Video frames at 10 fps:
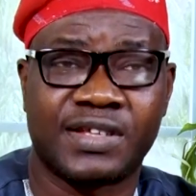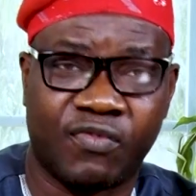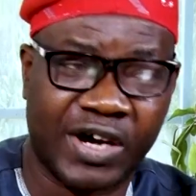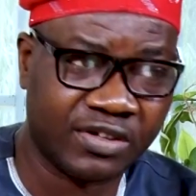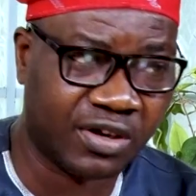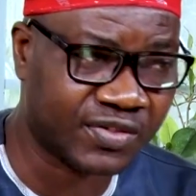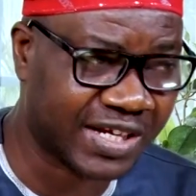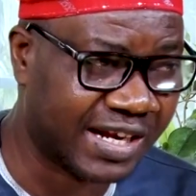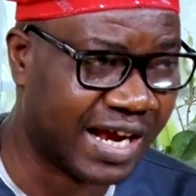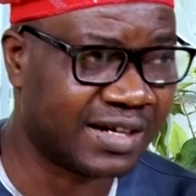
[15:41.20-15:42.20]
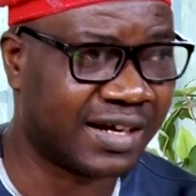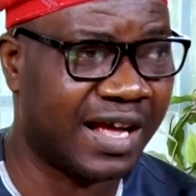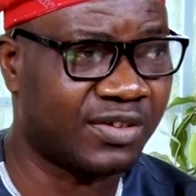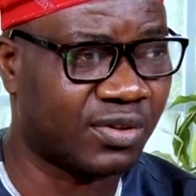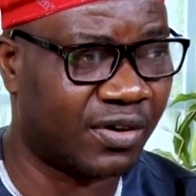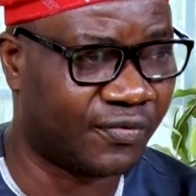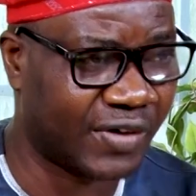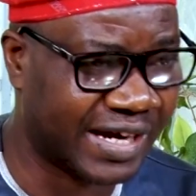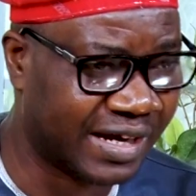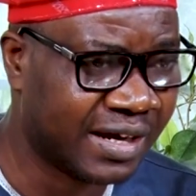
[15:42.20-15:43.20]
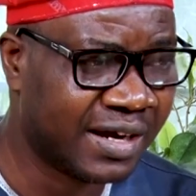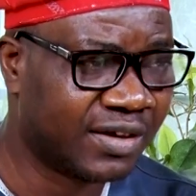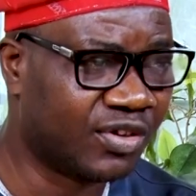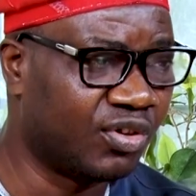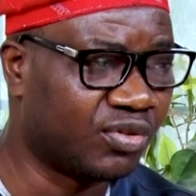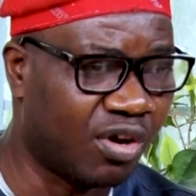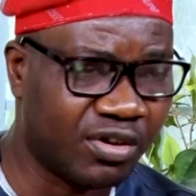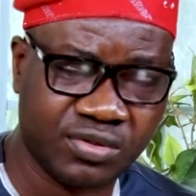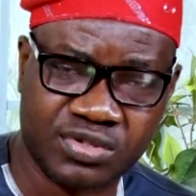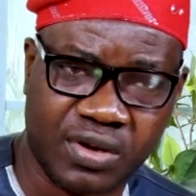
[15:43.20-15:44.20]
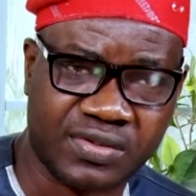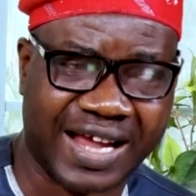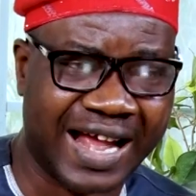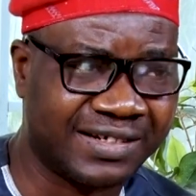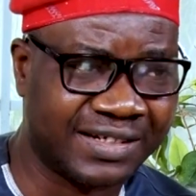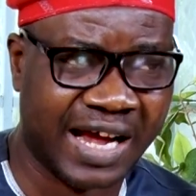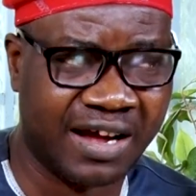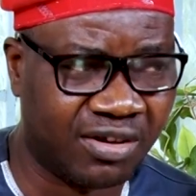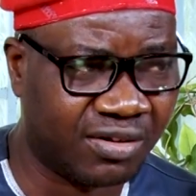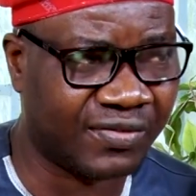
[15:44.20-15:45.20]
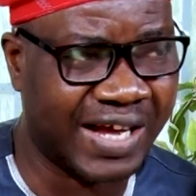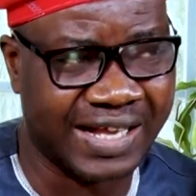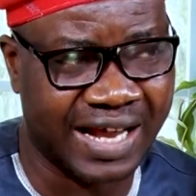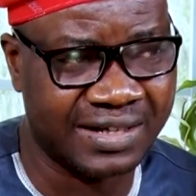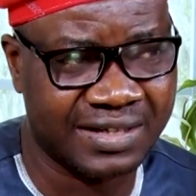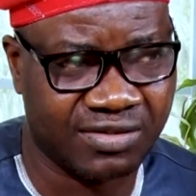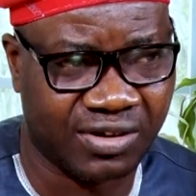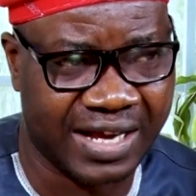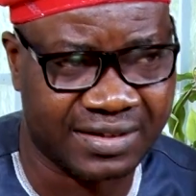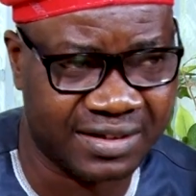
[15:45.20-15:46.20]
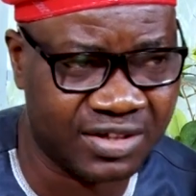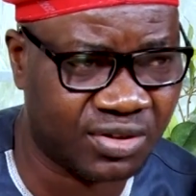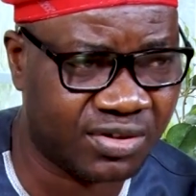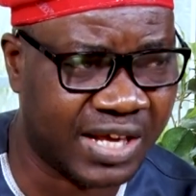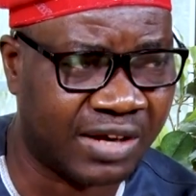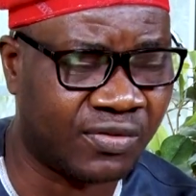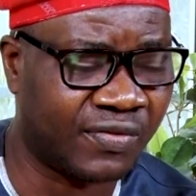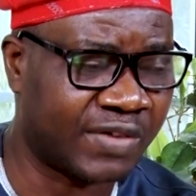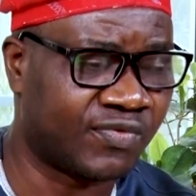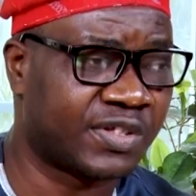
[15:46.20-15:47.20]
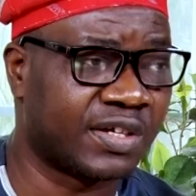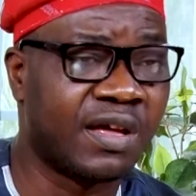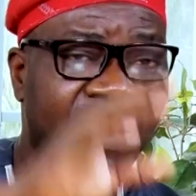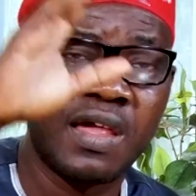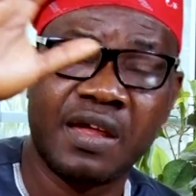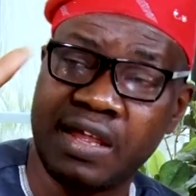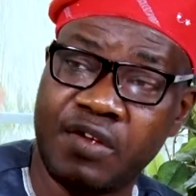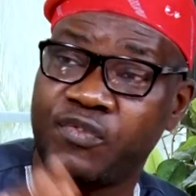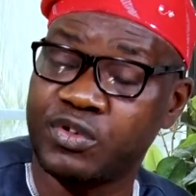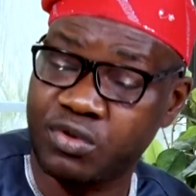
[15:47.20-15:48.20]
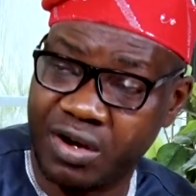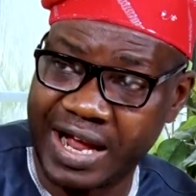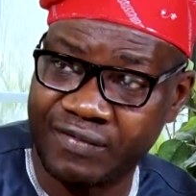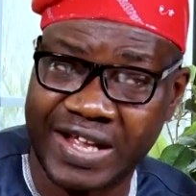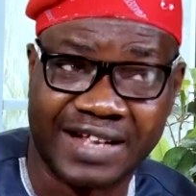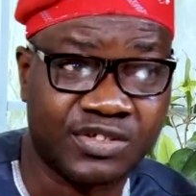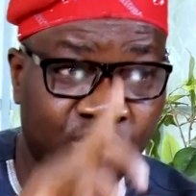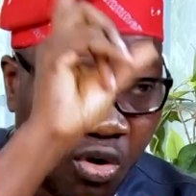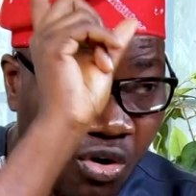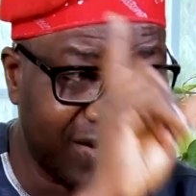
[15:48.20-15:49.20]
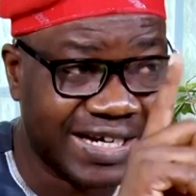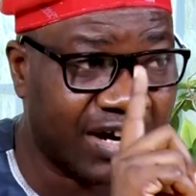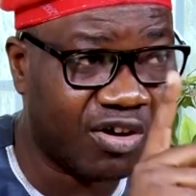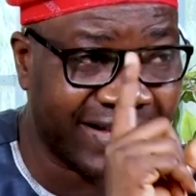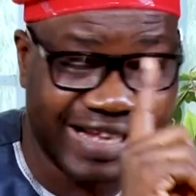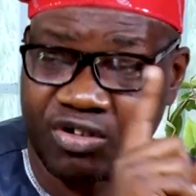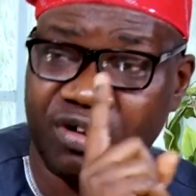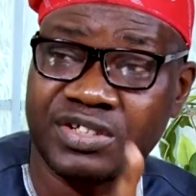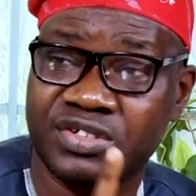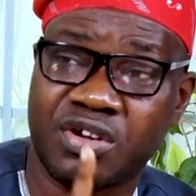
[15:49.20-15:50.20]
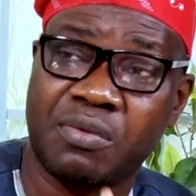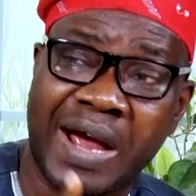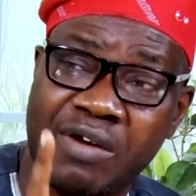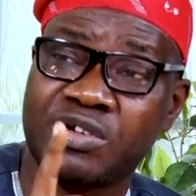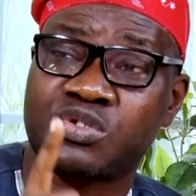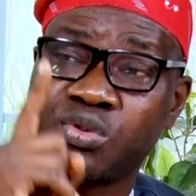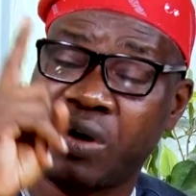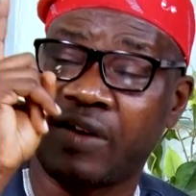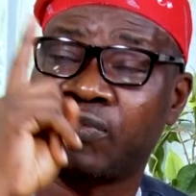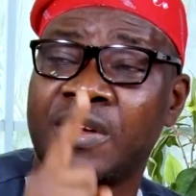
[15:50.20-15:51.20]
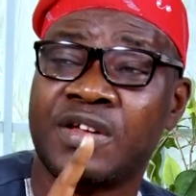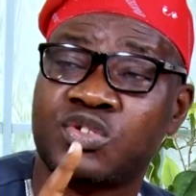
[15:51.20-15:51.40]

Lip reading: devoid of shenanigans, of non-use of SCADID and all of that leads to cancellations and overvoting. If you don't have that, the only other condition by which you have,